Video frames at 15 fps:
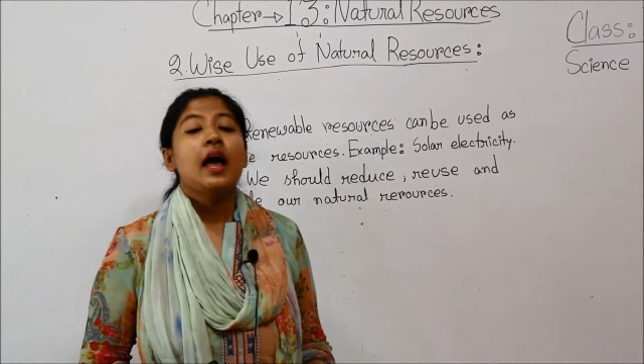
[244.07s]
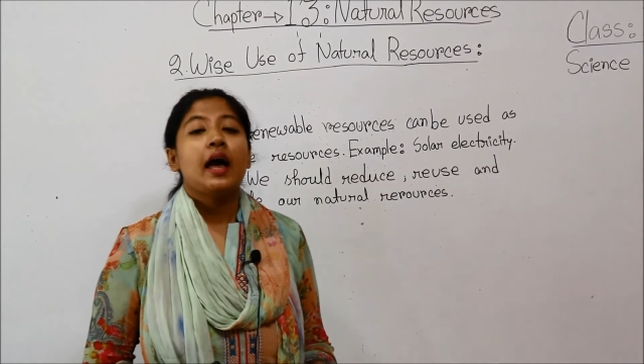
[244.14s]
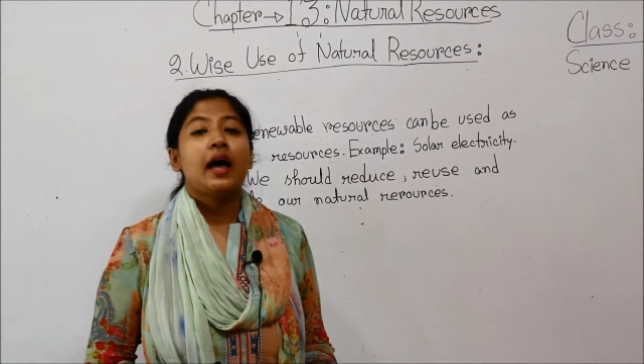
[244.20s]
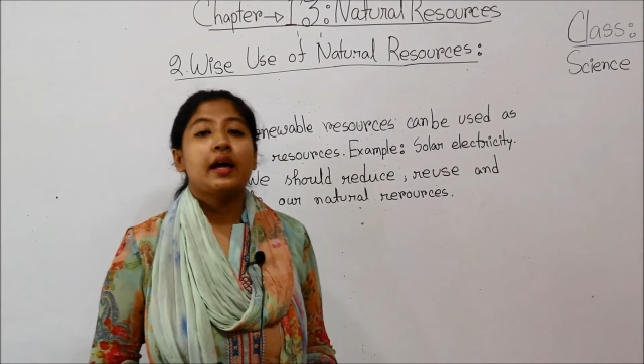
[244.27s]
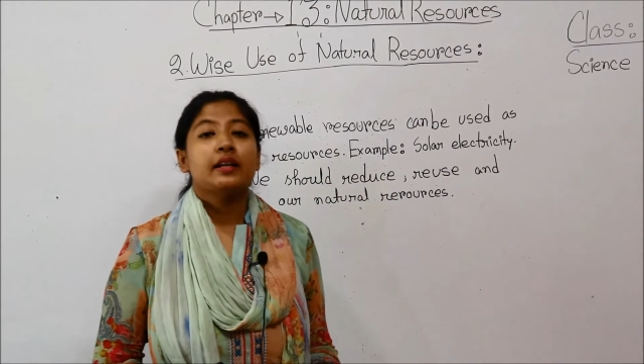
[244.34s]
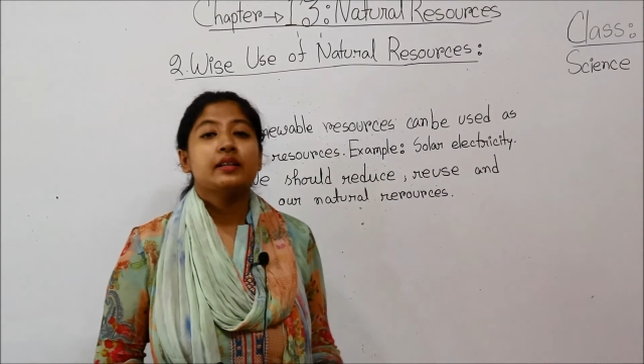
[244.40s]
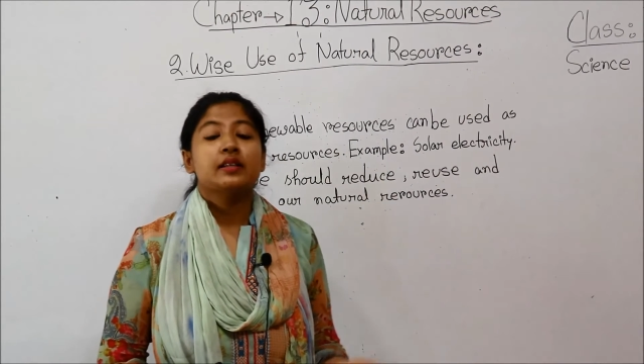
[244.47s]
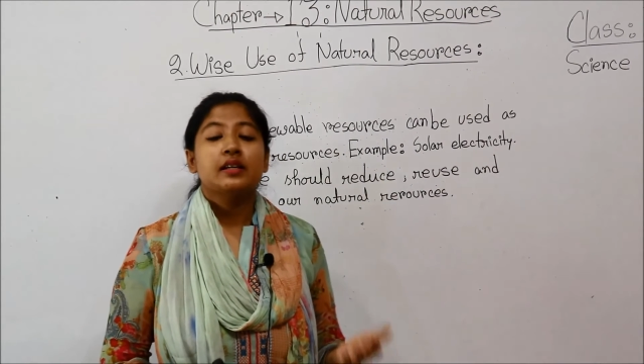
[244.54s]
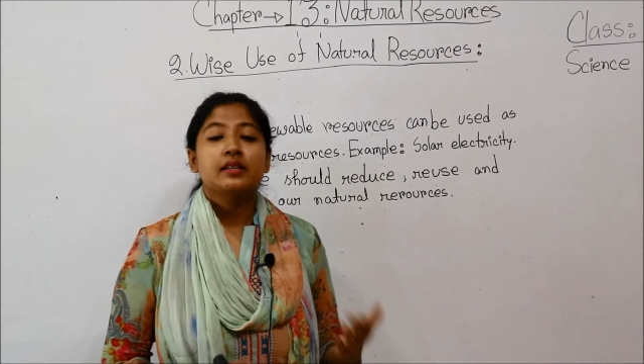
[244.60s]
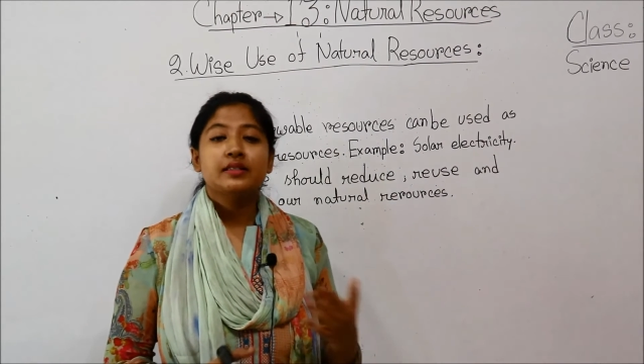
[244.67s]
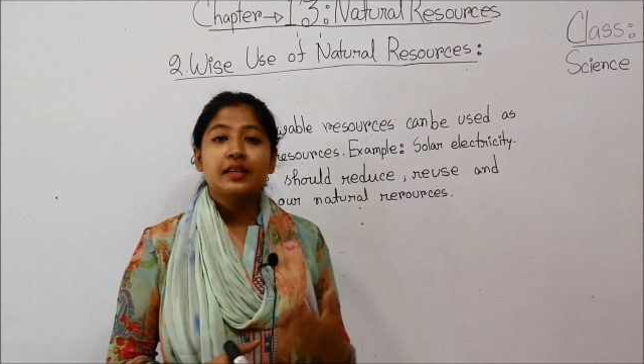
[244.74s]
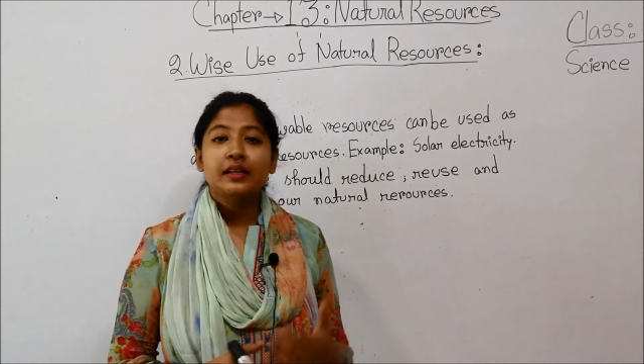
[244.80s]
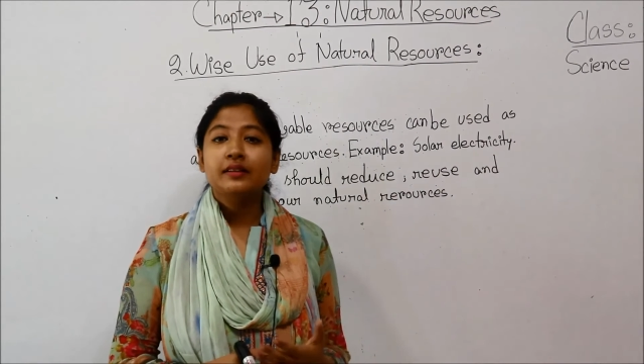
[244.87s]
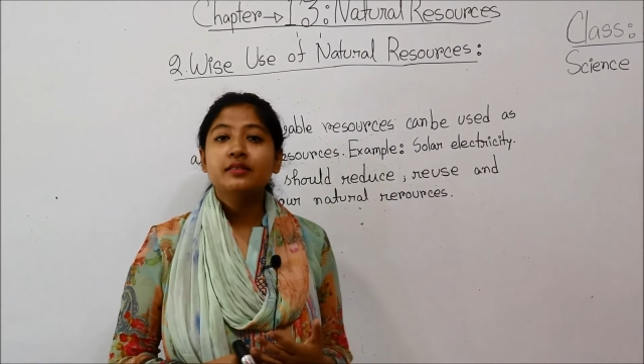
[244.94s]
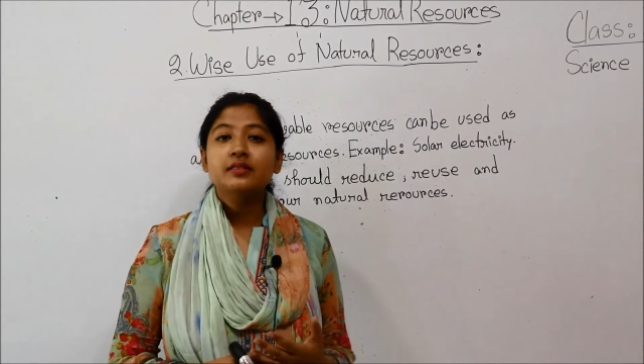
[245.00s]
and a
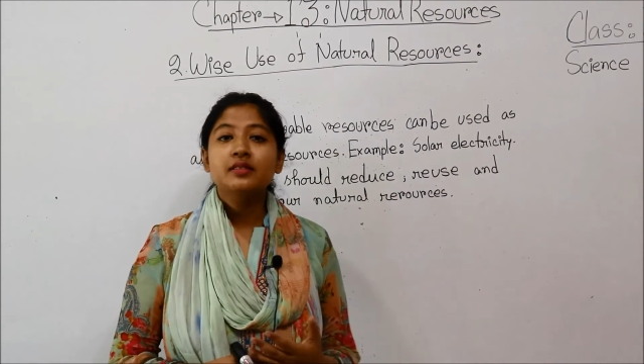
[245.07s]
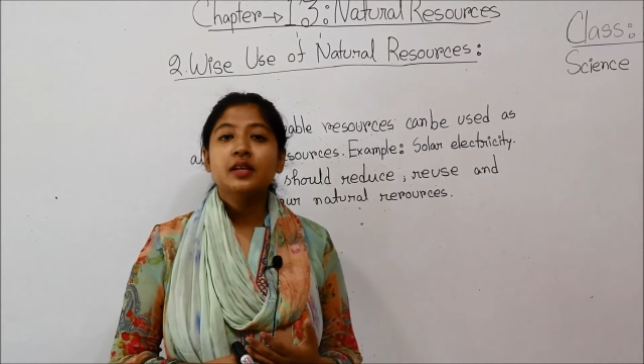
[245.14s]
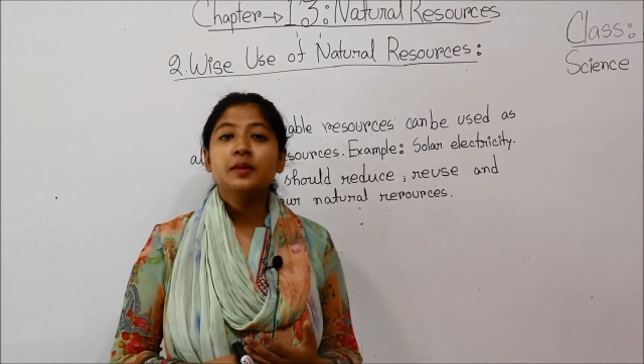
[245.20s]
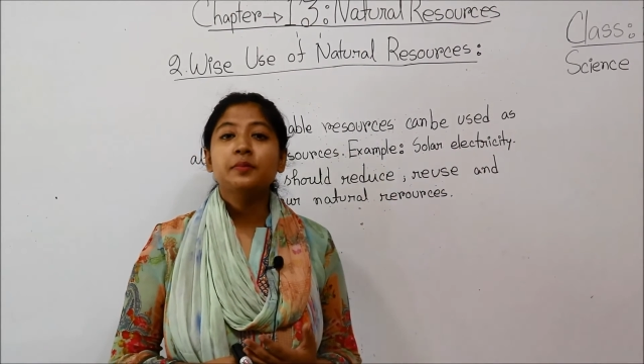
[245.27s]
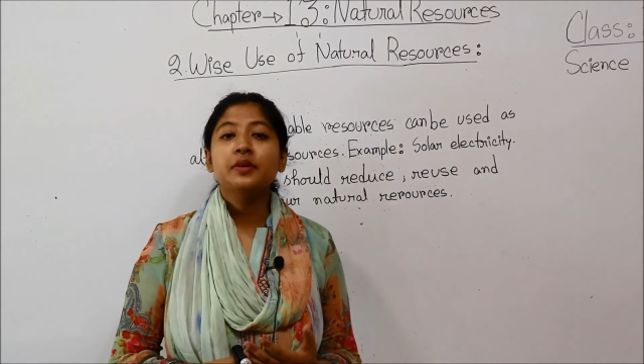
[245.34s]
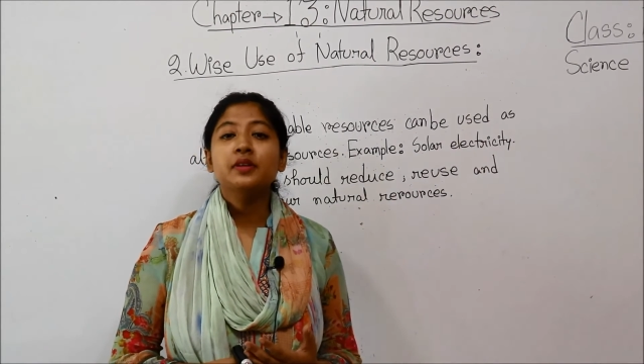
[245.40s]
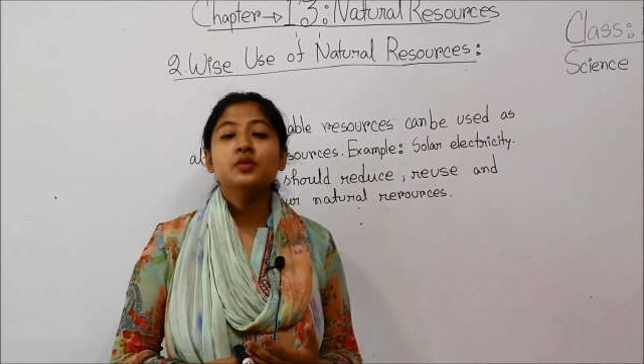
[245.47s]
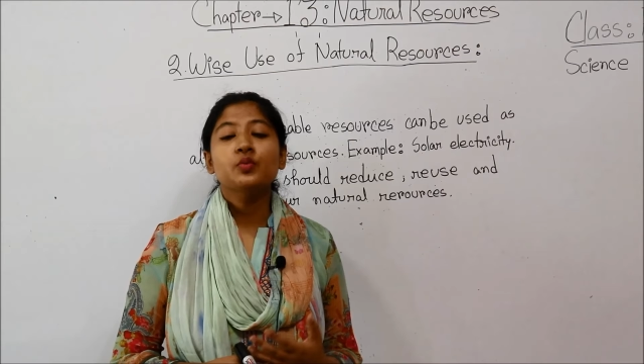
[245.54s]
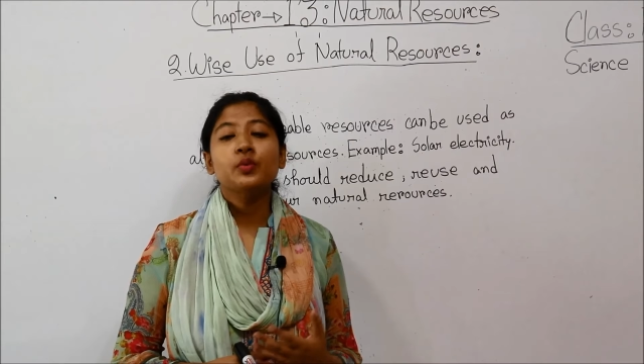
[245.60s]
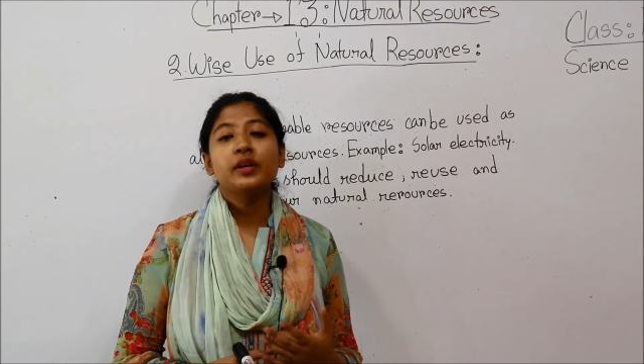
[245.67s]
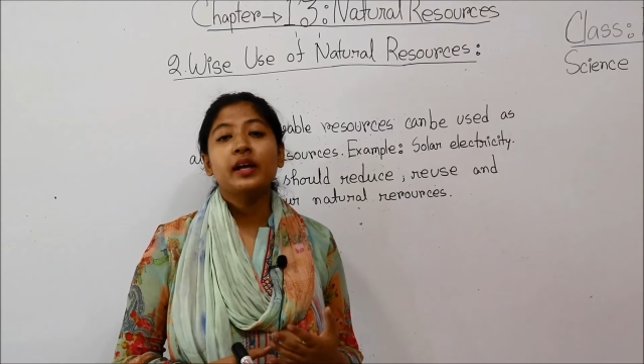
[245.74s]
second step is we